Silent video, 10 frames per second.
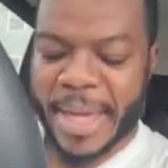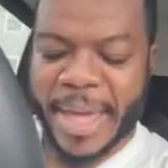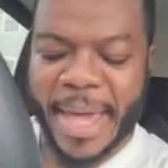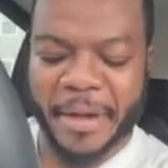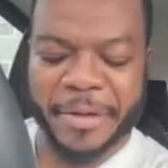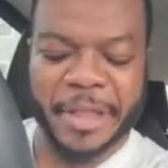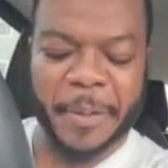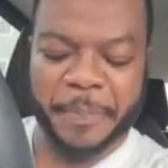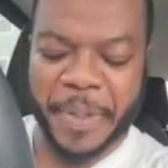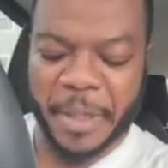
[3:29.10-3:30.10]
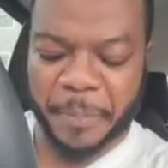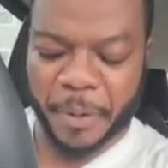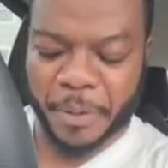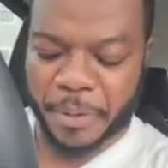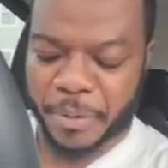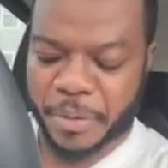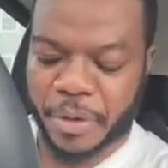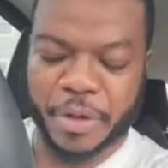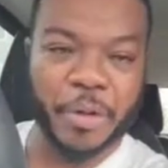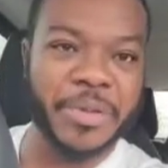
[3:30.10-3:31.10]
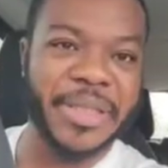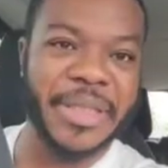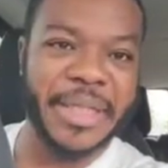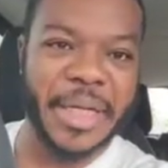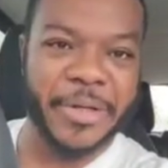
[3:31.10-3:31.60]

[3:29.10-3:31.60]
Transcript: "Healthy people don't need